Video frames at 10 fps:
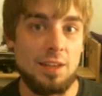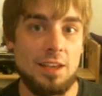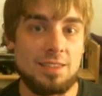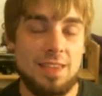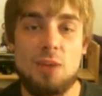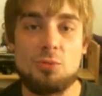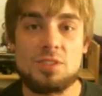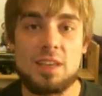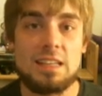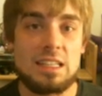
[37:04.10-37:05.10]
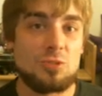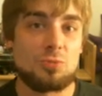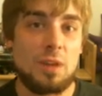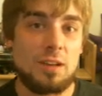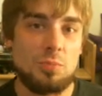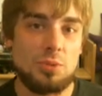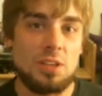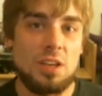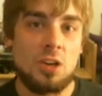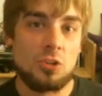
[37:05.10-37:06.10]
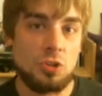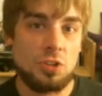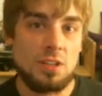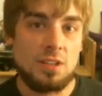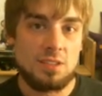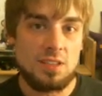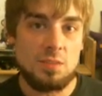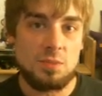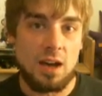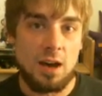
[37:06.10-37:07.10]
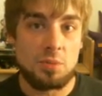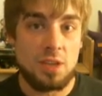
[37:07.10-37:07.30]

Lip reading: like, that was an incredibly good team comp.